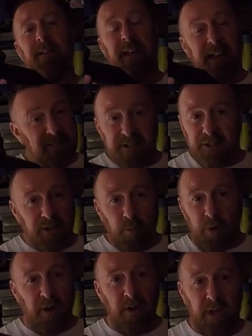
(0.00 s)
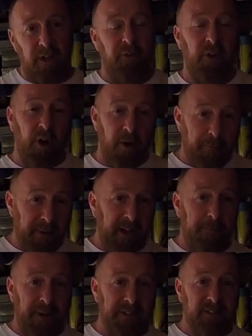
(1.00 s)
It isn't going to work if you've got a
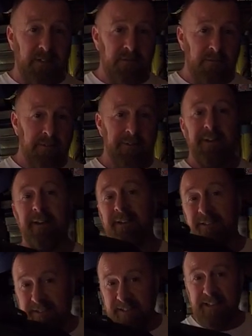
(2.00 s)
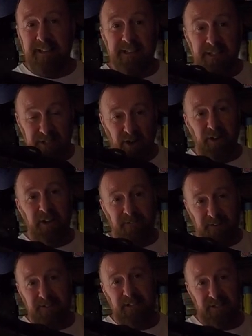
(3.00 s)
bigger piston and a silly, tiny
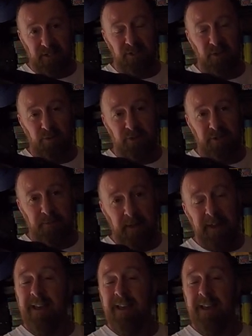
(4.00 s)
50cc exhaust.